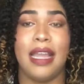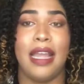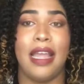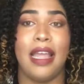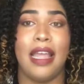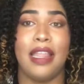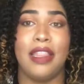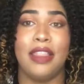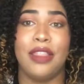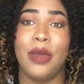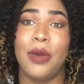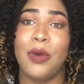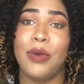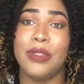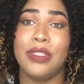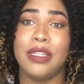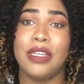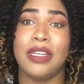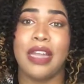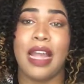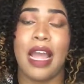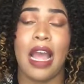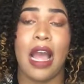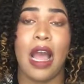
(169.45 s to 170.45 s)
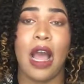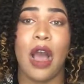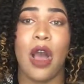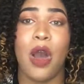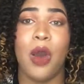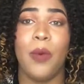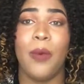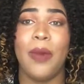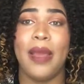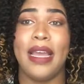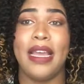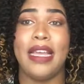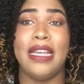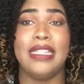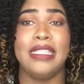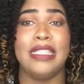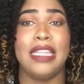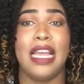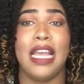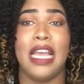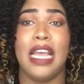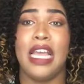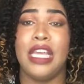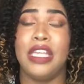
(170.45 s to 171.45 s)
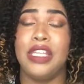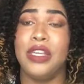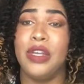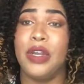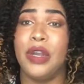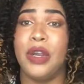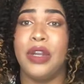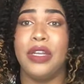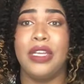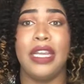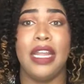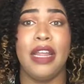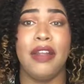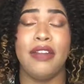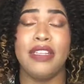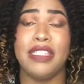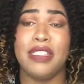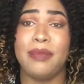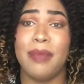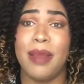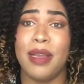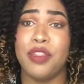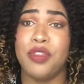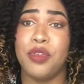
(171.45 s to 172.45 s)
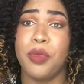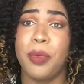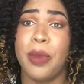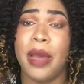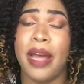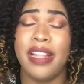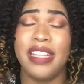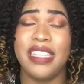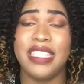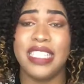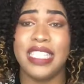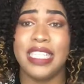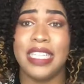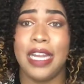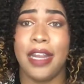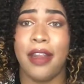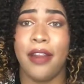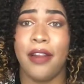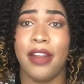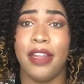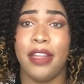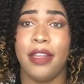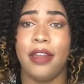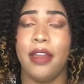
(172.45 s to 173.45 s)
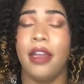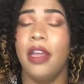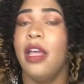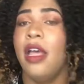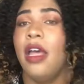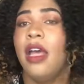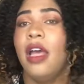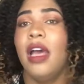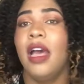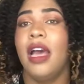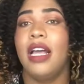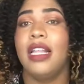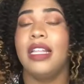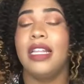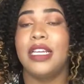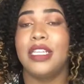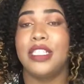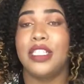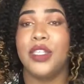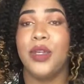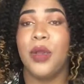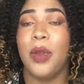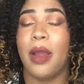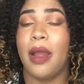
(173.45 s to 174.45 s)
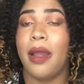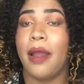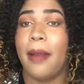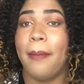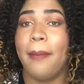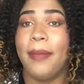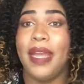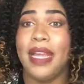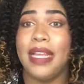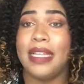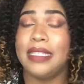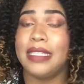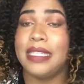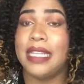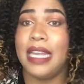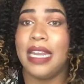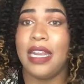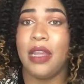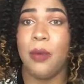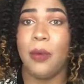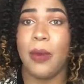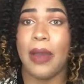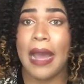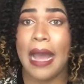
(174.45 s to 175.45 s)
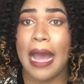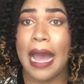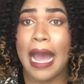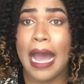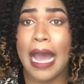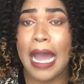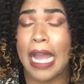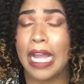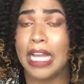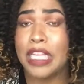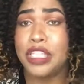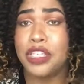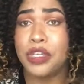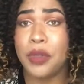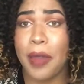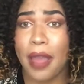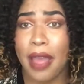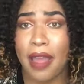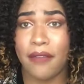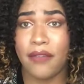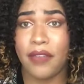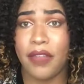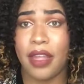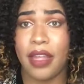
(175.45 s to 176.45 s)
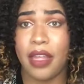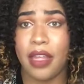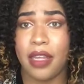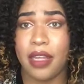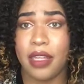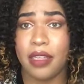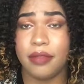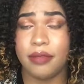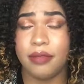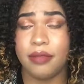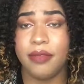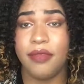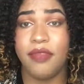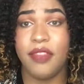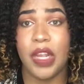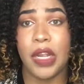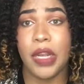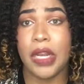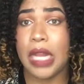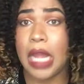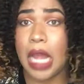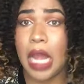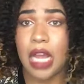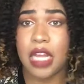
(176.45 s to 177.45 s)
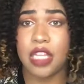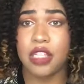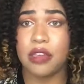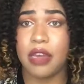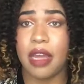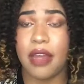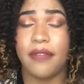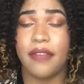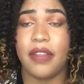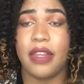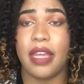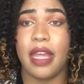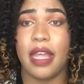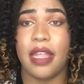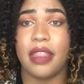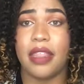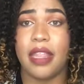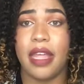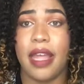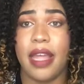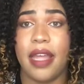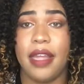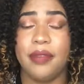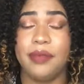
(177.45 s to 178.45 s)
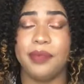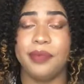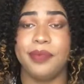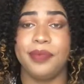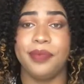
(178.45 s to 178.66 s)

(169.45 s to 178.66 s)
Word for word: And those are not always in your nearest metropolitan area unless you are a big city with high traffic, very high traffic at that.